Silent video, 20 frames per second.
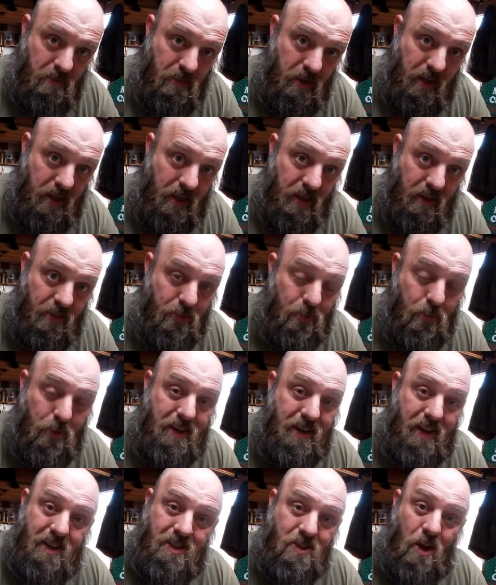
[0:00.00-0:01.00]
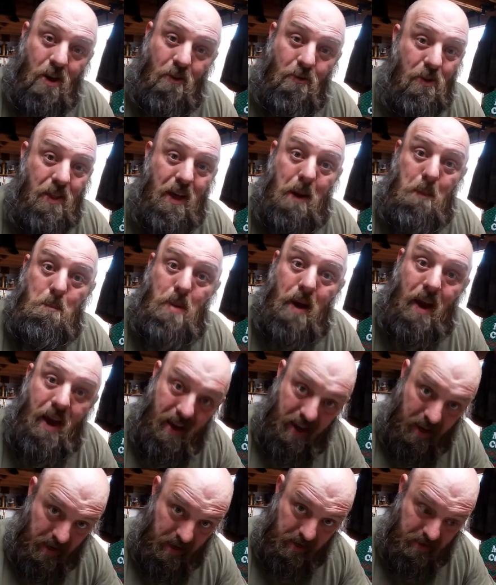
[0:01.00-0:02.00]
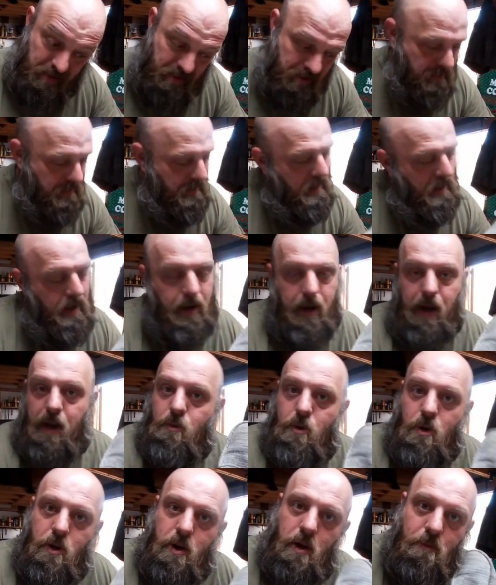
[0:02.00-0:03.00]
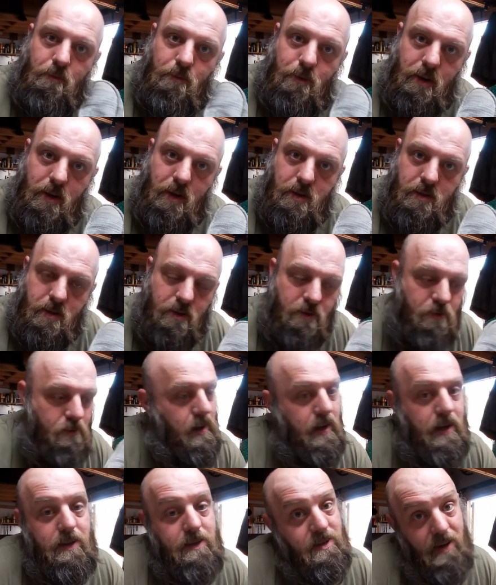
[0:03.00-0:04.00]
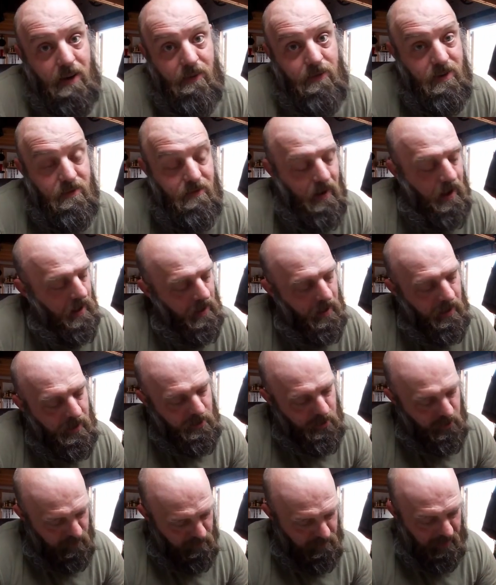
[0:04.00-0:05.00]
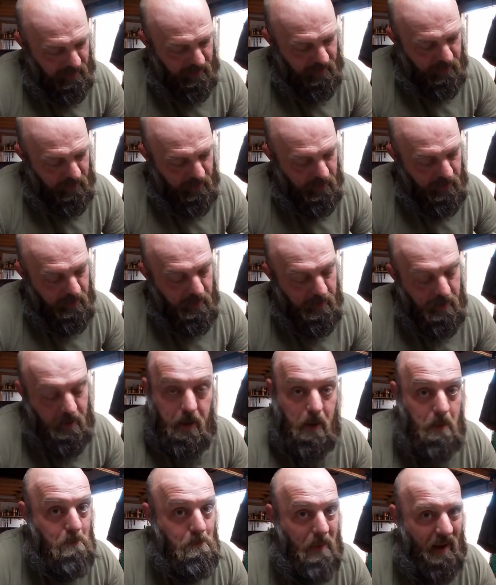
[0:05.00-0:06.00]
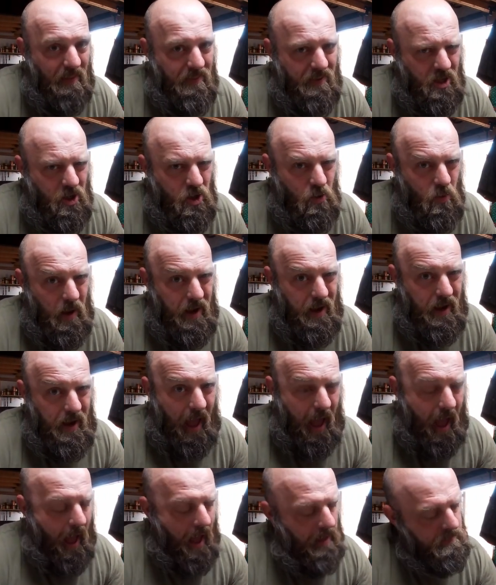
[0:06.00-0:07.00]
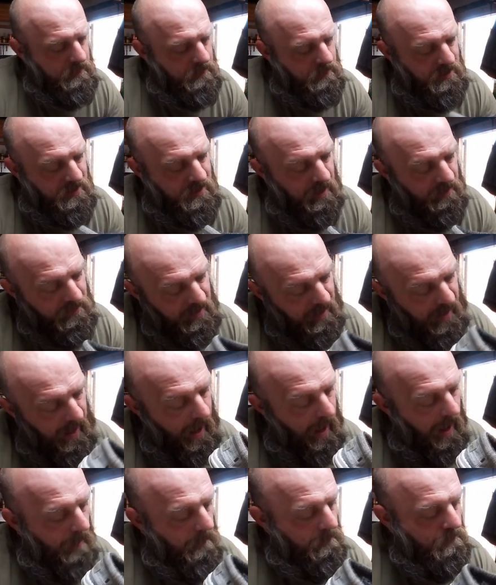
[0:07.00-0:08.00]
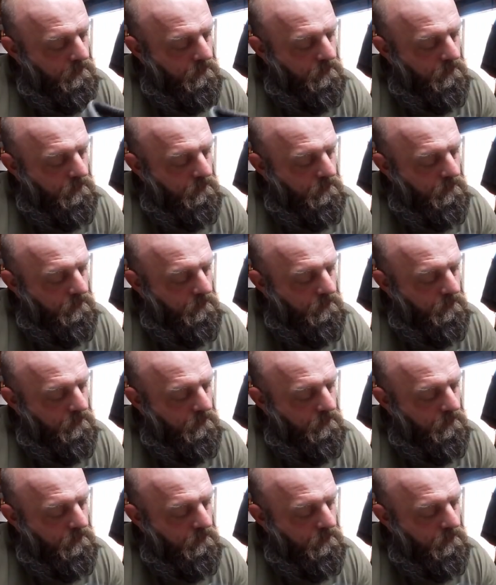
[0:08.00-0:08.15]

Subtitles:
in me getting 3 days off without pay. I got wrote up for these, a direct safety violation by the QA guy, the safety guy.